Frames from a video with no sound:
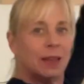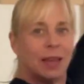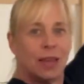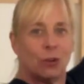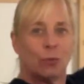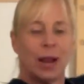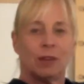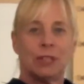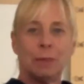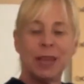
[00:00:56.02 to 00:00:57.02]
and
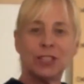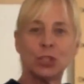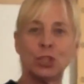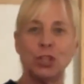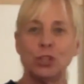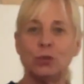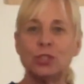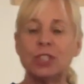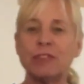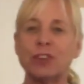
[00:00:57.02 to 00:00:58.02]
around, it makes a
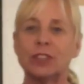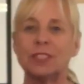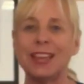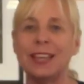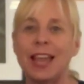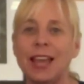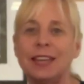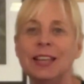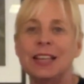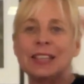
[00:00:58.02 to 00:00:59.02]
huge difference. Again,
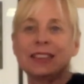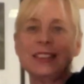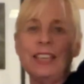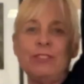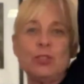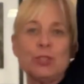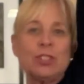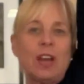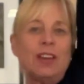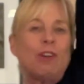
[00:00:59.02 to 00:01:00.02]
lift your
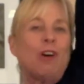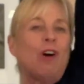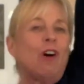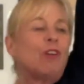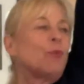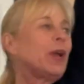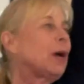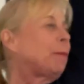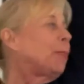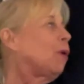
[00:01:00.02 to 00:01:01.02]
side all the way
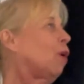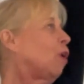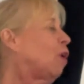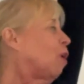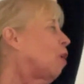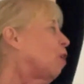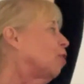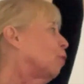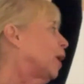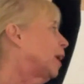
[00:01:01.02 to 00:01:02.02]
up, all
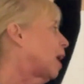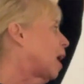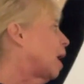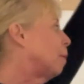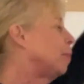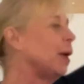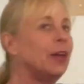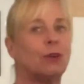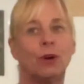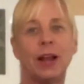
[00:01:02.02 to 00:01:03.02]
the way up
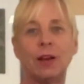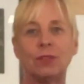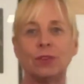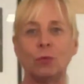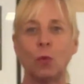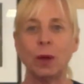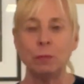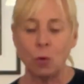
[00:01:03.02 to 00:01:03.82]
and around. One